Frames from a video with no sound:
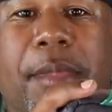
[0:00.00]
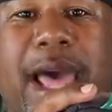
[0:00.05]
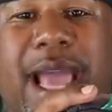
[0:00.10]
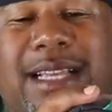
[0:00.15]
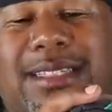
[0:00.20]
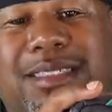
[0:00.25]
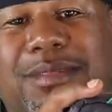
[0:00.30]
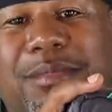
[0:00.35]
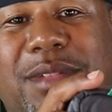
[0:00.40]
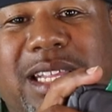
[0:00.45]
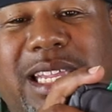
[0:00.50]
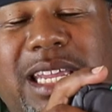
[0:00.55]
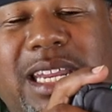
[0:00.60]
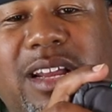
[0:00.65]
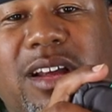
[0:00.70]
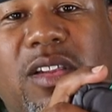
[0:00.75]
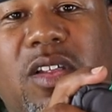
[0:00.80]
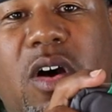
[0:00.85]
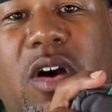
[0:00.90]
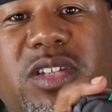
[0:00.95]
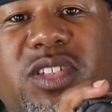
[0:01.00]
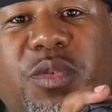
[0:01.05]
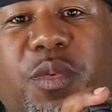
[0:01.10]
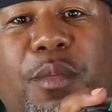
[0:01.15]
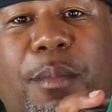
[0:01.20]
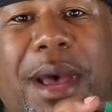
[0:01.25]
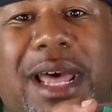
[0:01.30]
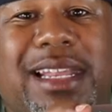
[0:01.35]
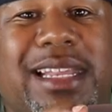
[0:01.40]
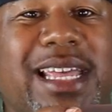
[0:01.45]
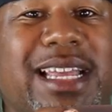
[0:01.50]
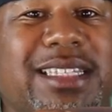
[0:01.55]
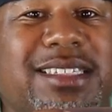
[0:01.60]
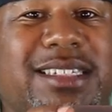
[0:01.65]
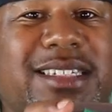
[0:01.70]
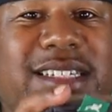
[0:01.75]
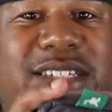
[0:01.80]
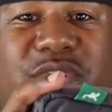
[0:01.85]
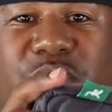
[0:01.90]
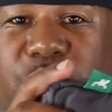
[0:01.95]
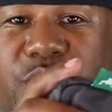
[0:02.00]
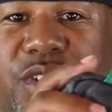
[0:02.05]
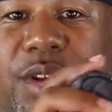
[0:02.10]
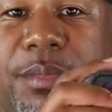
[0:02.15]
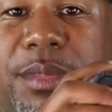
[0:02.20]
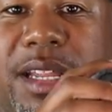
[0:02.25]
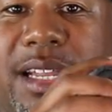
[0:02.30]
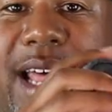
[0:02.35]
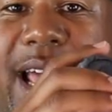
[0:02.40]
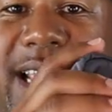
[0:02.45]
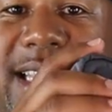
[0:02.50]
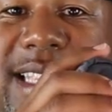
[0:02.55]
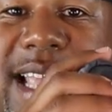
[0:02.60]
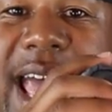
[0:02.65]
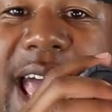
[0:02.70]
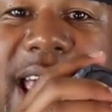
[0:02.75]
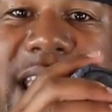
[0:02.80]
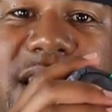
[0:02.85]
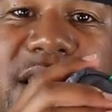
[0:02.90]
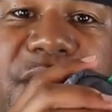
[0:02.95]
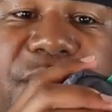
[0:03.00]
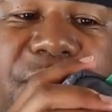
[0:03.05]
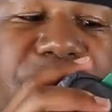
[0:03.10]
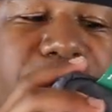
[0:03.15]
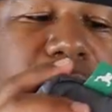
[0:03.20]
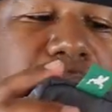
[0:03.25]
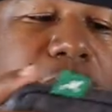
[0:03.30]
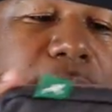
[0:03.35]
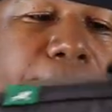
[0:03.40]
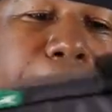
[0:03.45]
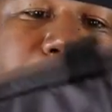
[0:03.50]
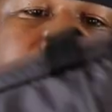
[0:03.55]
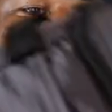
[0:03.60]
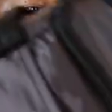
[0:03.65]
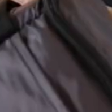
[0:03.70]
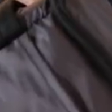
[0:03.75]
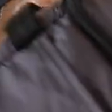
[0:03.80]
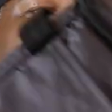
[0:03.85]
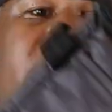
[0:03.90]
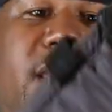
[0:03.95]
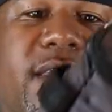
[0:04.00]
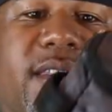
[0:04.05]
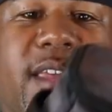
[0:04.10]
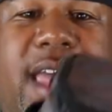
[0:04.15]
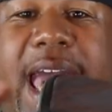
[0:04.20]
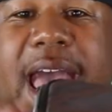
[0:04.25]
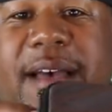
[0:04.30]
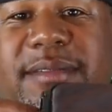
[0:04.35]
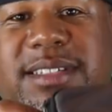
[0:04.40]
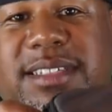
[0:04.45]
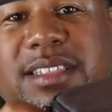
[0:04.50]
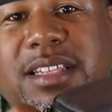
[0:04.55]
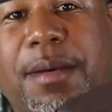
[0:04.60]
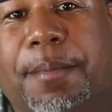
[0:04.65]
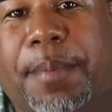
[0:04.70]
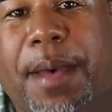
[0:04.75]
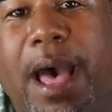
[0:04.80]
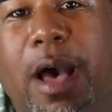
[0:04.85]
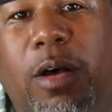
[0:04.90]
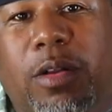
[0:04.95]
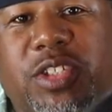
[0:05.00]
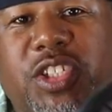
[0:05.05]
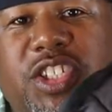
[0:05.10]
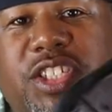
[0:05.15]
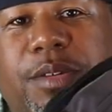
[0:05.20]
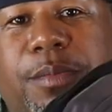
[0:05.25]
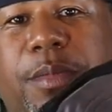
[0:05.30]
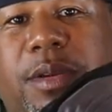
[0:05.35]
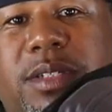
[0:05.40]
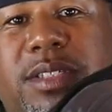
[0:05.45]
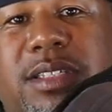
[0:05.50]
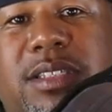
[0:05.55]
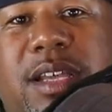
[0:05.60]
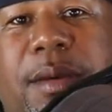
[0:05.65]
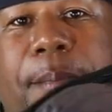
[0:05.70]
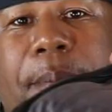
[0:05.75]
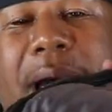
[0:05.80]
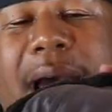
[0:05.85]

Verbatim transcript: like some cleaning cloths for my lenses or something like that in the front. You have slip, pouch, slip